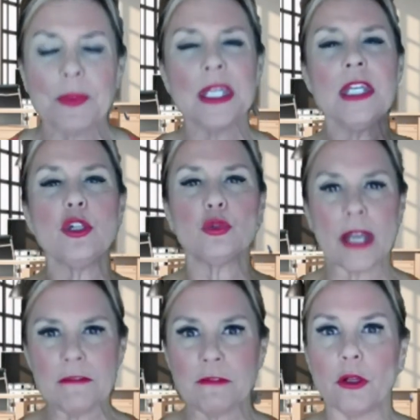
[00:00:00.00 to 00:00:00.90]
Be
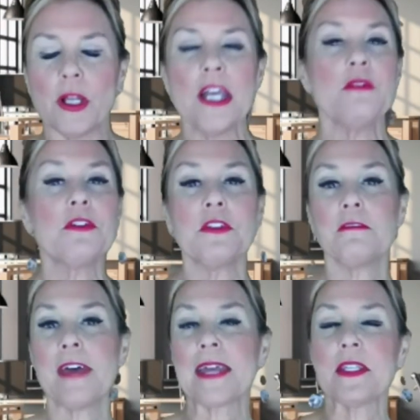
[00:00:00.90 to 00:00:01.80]
grateful for the
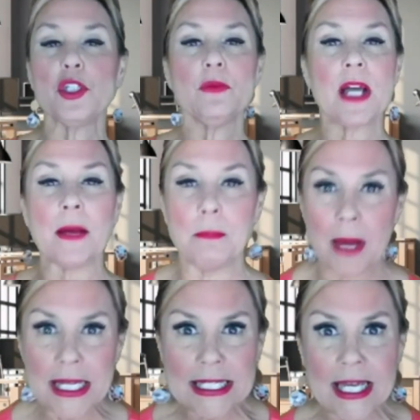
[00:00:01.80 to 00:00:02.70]
fact that you've got
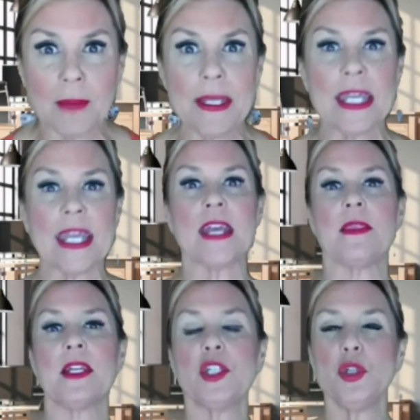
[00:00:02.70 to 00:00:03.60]
money coming
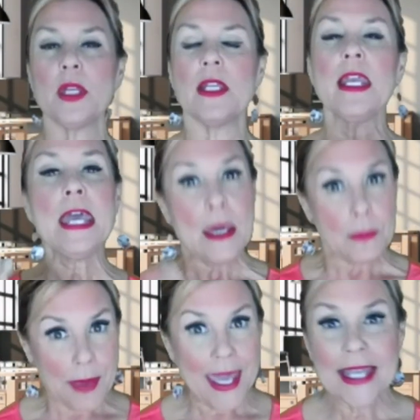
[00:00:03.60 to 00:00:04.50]
in, that you can
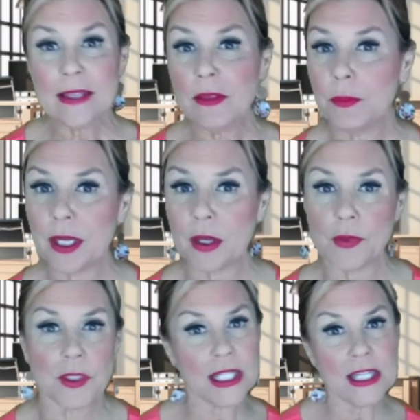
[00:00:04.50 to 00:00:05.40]
pay the
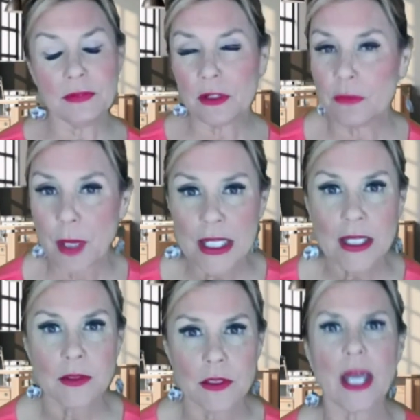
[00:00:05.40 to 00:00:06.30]
bills. And even if money
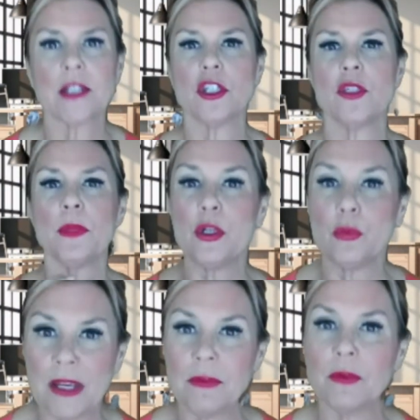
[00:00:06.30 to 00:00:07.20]
is tight, just be
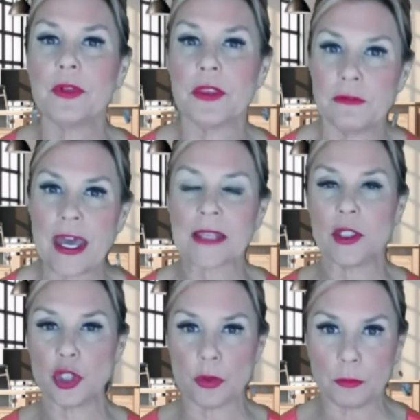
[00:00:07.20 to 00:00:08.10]
grateful for the fact
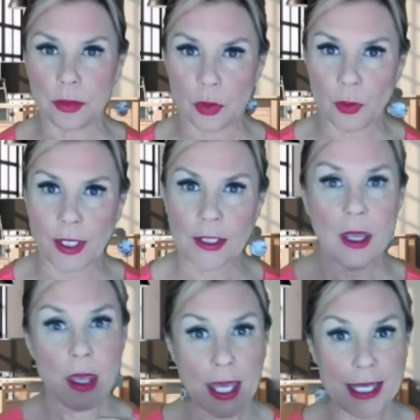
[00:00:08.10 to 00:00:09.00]
that you're employed.
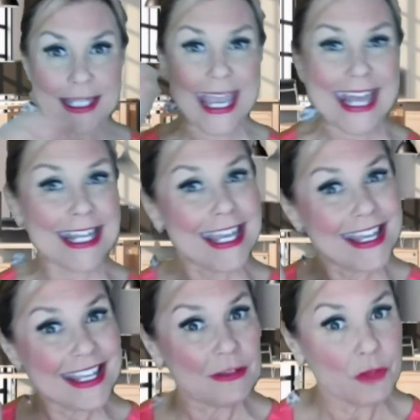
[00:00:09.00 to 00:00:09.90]
And again,
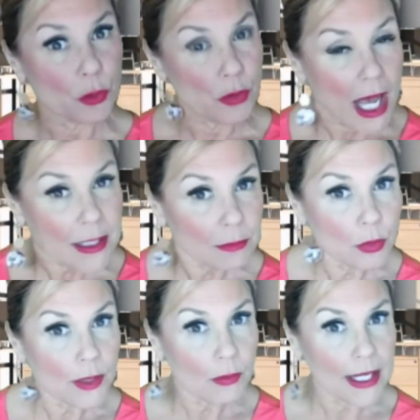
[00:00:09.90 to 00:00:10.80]
if you're not
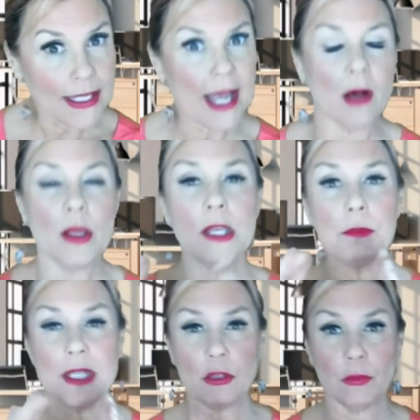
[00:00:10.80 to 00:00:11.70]
employed right now,
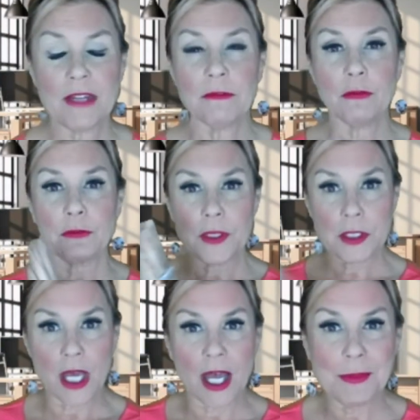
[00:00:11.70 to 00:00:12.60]
be grateful for
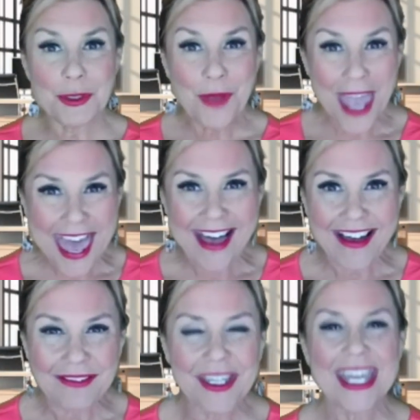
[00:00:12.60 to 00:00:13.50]
the time you
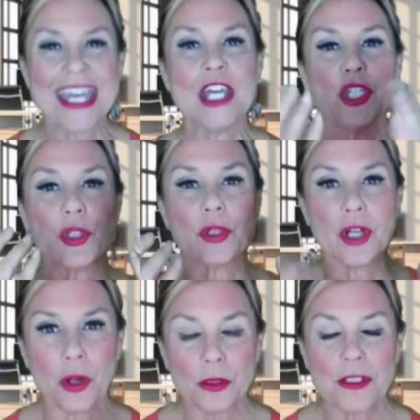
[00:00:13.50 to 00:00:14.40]
have to
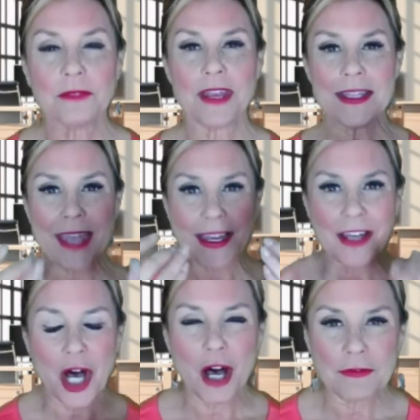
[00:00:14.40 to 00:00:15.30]
cultivate that
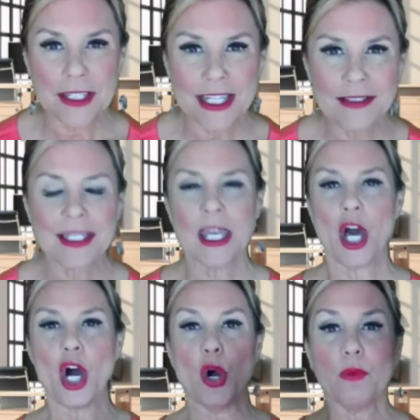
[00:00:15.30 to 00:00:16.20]
confidence,
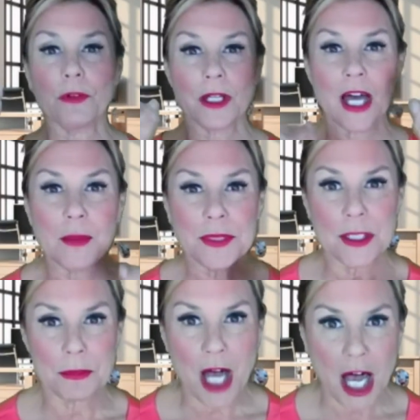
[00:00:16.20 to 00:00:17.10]
overcome
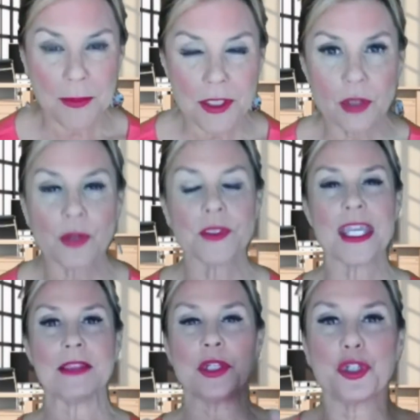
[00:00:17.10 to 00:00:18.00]
some obstacles,
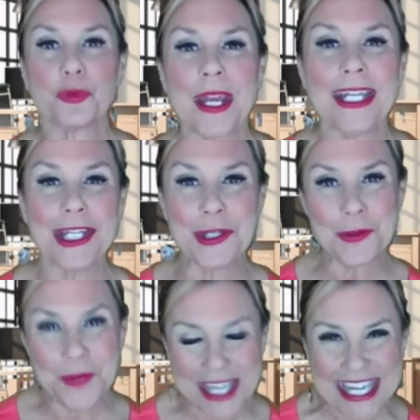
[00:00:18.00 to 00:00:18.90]
get the training
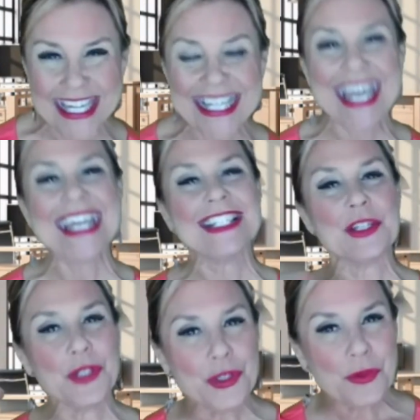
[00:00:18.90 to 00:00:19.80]
you need
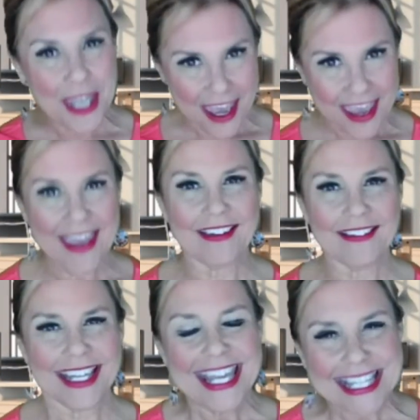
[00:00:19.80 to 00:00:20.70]
so you
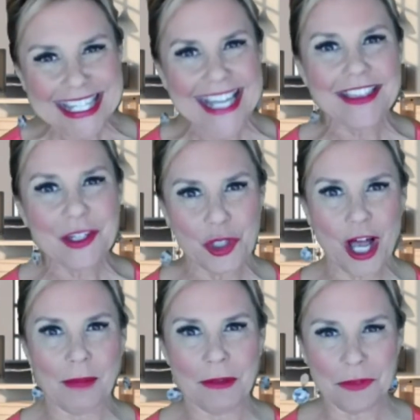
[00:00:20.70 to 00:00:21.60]
can get the
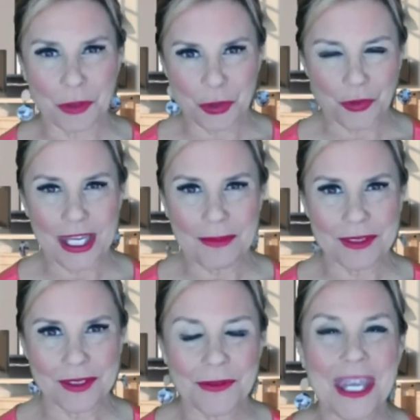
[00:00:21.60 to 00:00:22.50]
job of your
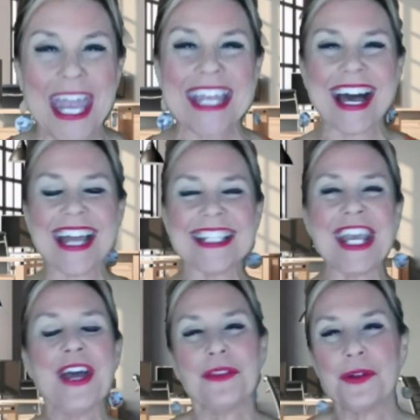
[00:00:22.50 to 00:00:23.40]
dreams. Okay,
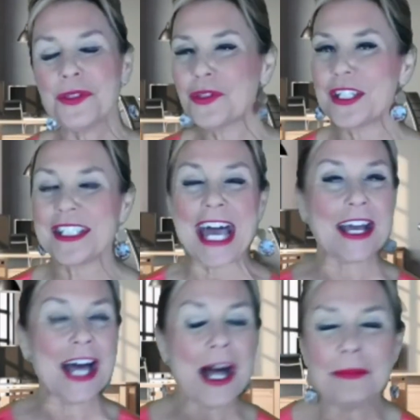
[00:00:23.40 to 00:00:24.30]
guys? Those are just
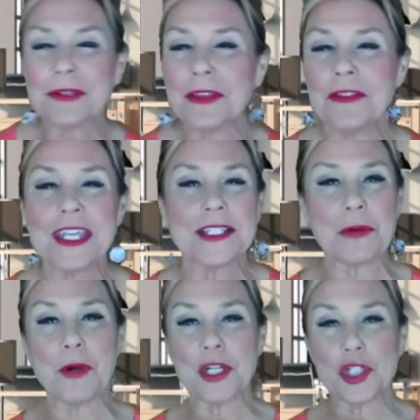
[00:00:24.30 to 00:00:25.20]
a couple of the things
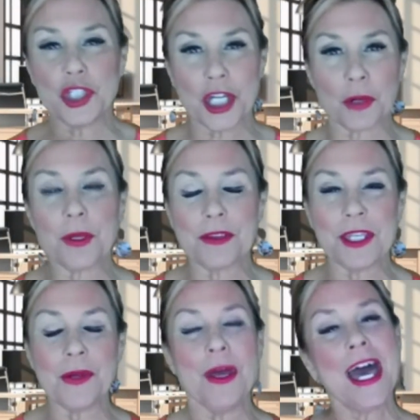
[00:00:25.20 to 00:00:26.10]
I want to share with
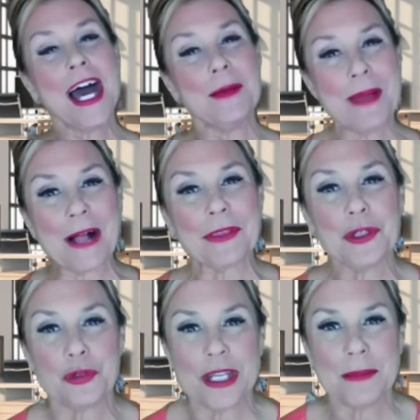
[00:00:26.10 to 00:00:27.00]
you about
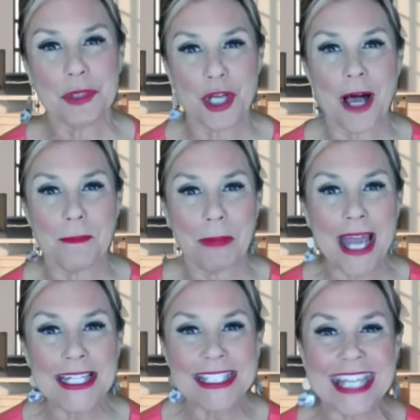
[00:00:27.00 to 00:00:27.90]
the dream job
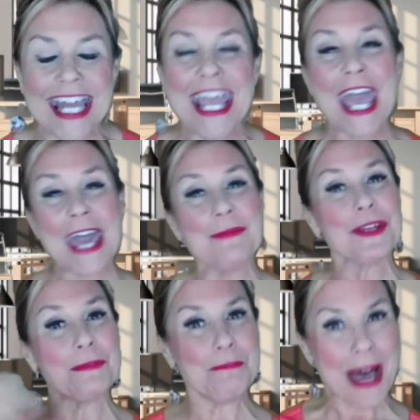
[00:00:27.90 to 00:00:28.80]
mindset. And
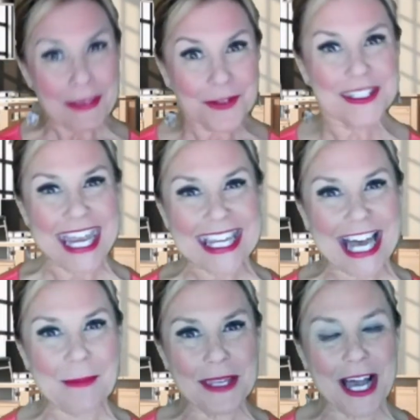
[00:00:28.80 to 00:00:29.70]
with Mother's Day
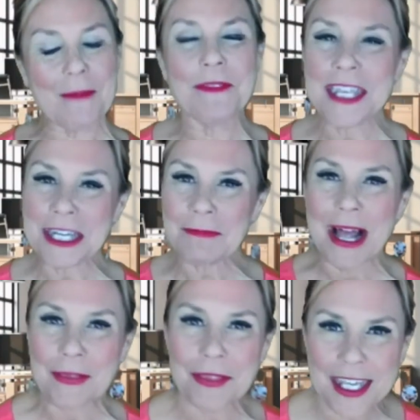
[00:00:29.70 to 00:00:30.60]
coming up, think
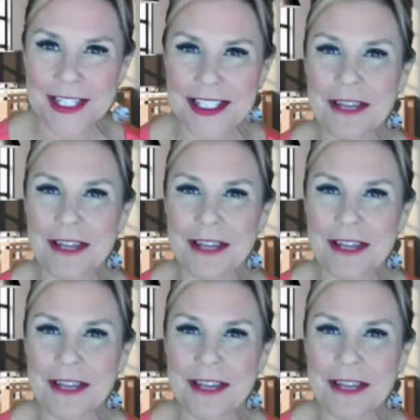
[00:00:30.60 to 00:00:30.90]
about this.